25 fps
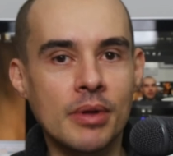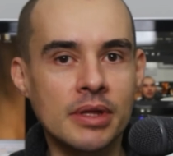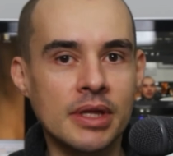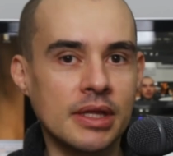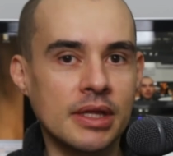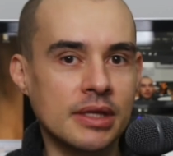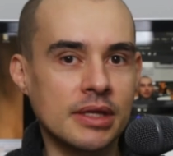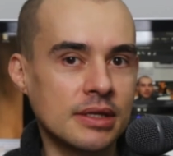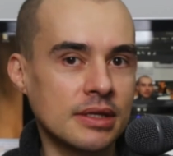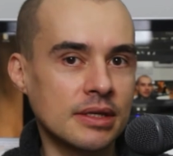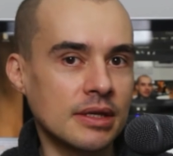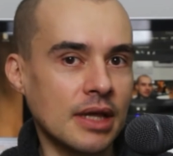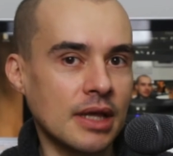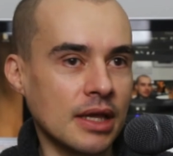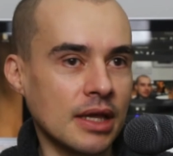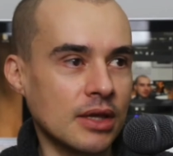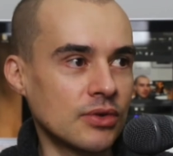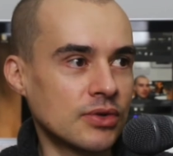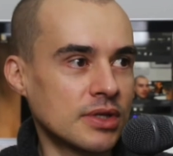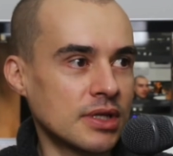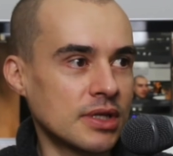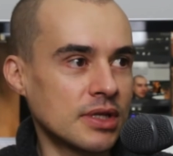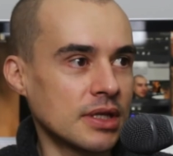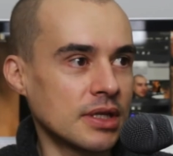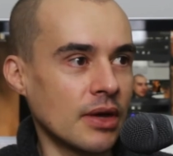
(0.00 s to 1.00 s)
That's like, you
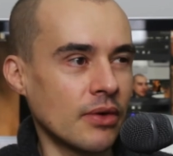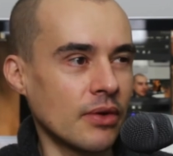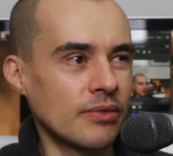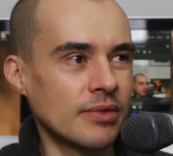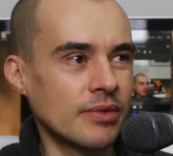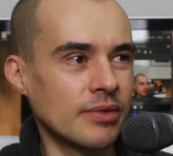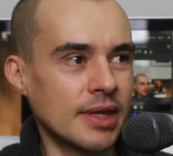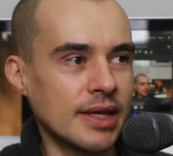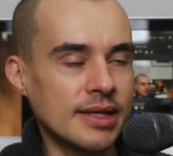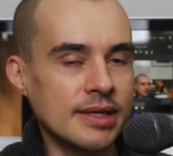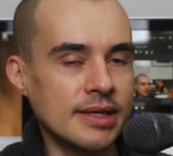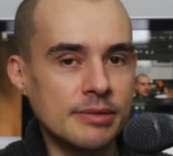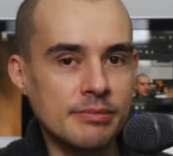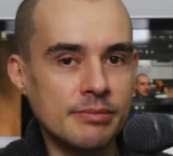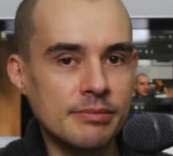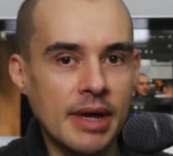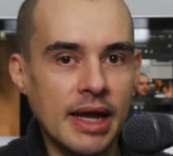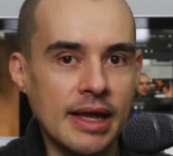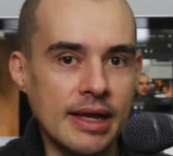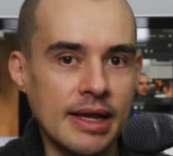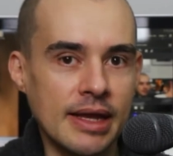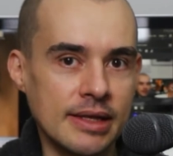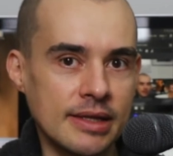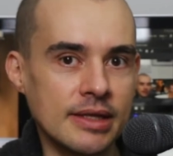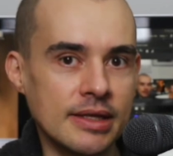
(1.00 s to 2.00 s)
see that this is my
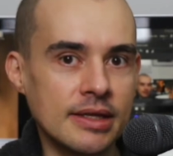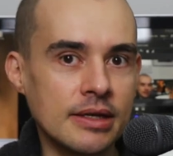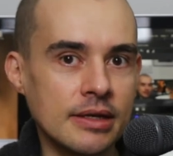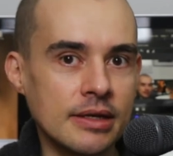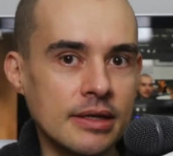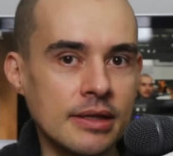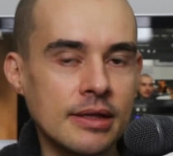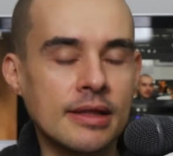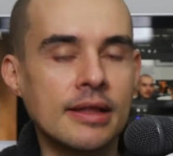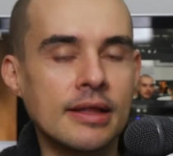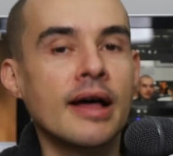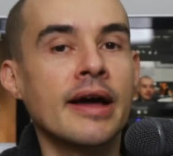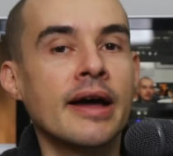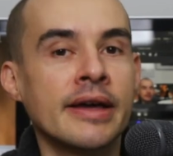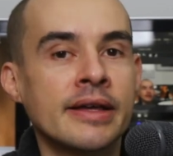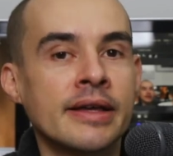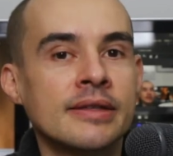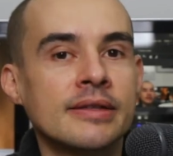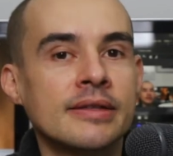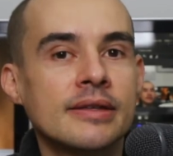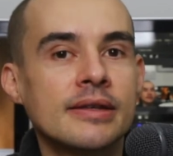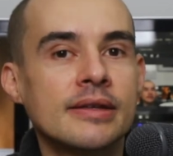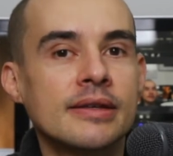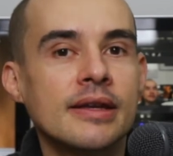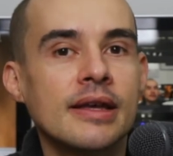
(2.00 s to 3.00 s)
ideal
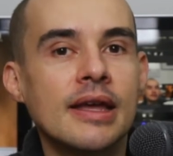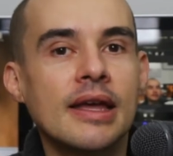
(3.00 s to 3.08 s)
client.